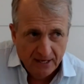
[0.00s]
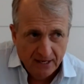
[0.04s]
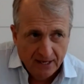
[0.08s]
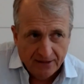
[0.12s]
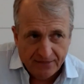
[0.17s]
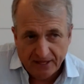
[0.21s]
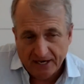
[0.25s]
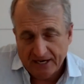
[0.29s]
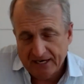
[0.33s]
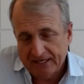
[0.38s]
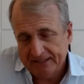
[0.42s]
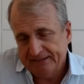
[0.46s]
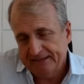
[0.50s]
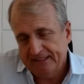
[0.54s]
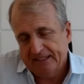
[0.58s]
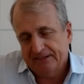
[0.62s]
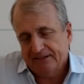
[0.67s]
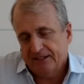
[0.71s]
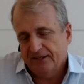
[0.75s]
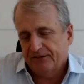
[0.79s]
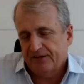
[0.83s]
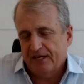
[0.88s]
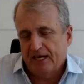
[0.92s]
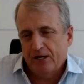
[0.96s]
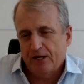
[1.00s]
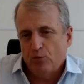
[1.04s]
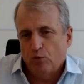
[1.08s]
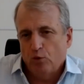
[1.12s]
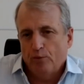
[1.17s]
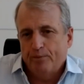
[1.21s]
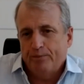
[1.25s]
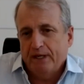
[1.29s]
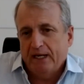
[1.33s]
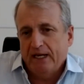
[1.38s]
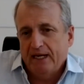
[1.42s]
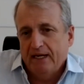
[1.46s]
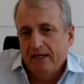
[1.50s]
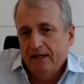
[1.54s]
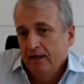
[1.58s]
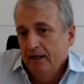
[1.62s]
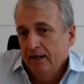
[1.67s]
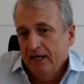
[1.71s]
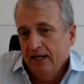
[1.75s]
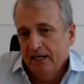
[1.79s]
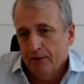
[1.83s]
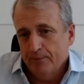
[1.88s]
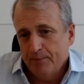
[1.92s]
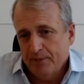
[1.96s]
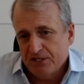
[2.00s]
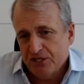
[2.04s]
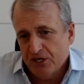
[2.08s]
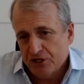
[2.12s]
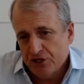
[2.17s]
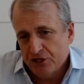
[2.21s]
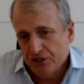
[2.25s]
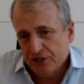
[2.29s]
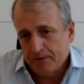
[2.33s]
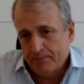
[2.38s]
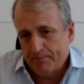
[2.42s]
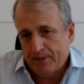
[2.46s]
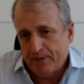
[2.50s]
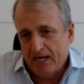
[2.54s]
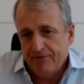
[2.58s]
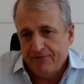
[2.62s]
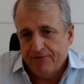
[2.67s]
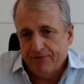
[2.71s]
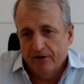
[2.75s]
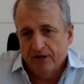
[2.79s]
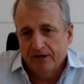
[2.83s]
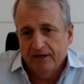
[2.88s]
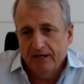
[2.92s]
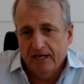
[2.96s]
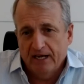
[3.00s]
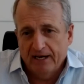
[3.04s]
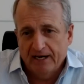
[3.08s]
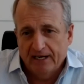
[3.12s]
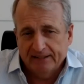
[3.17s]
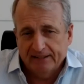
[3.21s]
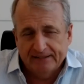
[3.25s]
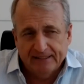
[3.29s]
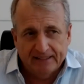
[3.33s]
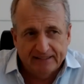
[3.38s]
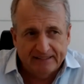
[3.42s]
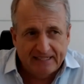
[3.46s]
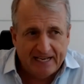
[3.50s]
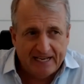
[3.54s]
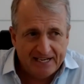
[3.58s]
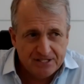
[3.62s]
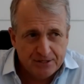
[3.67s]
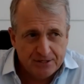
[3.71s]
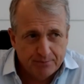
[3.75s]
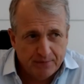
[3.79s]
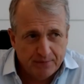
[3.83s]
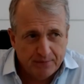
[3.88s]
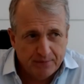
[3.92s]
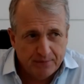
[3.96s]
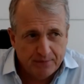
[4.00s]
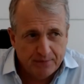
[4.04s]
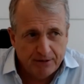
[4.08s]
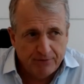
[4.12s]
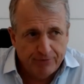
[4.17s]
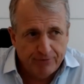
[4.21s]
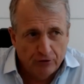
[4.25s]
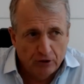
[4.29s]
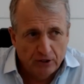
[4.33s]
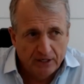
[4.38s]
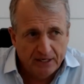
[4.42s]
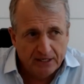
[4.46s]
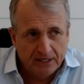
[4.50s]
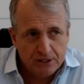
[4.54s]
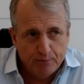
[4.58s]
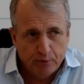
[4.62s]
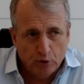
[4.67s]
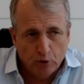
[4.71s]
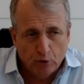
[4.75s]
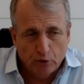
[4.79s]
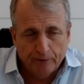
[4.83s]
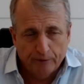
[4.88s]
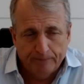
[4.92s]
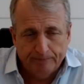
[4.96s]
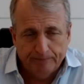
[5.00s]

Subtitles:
then I think that they will be in a position to pay for it. And I think that hasn't been fully explored.